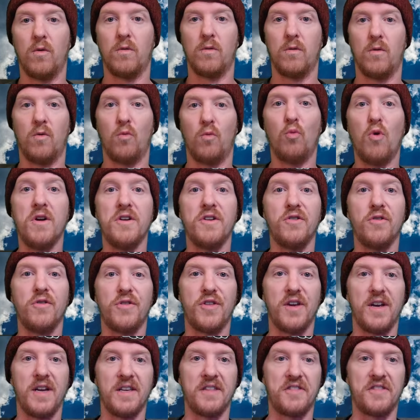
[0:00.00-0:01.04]
One new
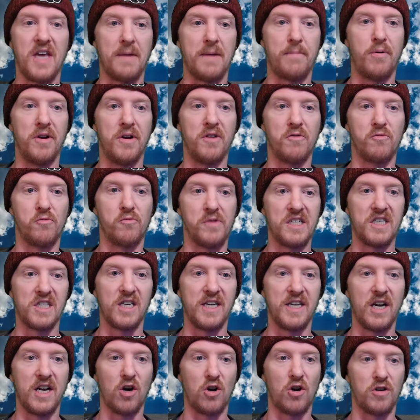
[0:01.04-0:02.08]
thing that they put in
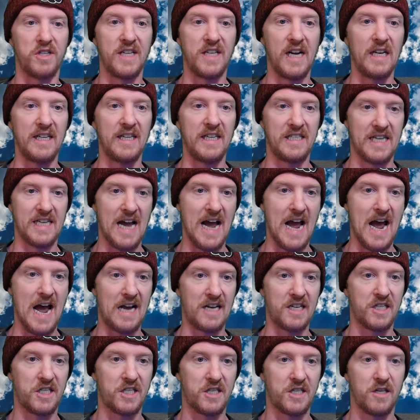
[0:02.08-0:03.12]
recently are daily
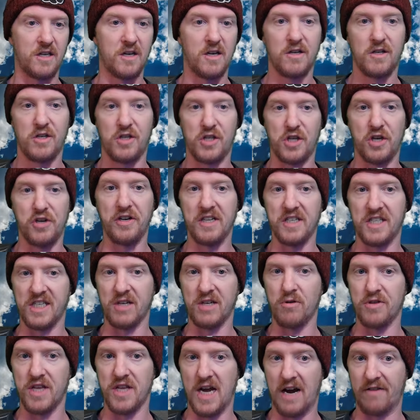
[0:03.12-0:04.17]
tasks. So you can see
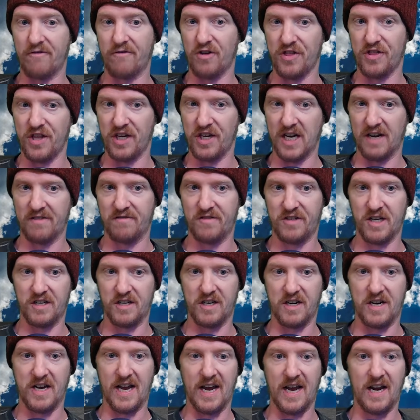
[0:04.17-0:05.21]
with everything I've done
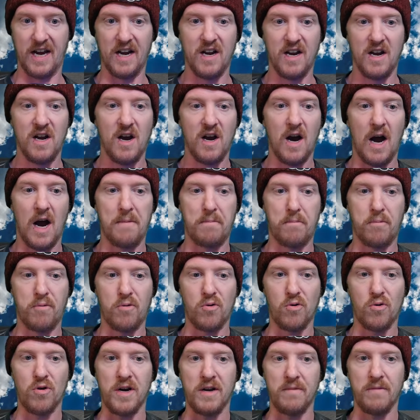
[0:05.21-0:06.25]
today, I
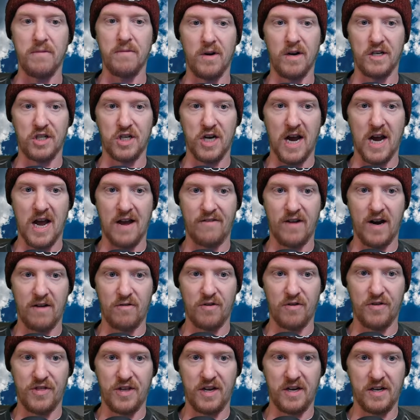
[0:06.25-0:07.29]
pretty much have
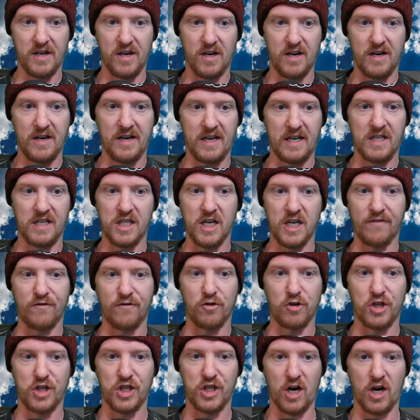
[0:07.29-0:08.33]
everything done except for
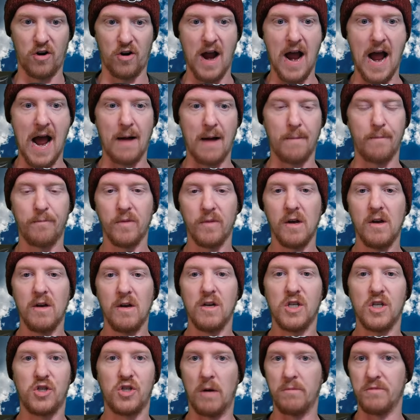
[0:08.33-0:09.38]
share app.
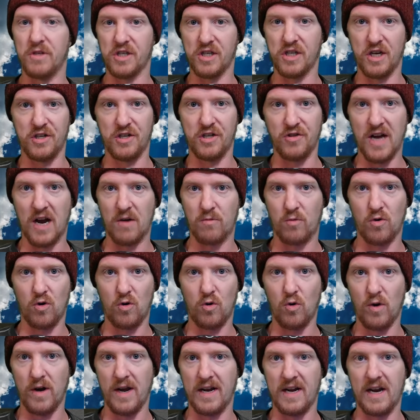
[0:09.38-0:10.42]
So I'm just going to do that real
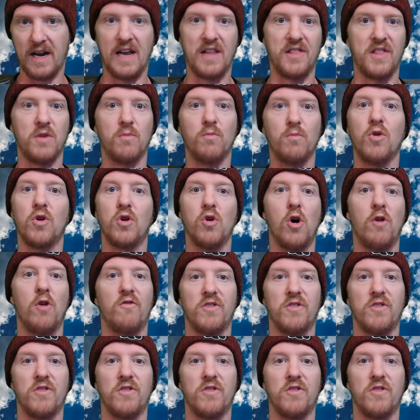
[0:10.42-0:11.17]
quick and then we'll go over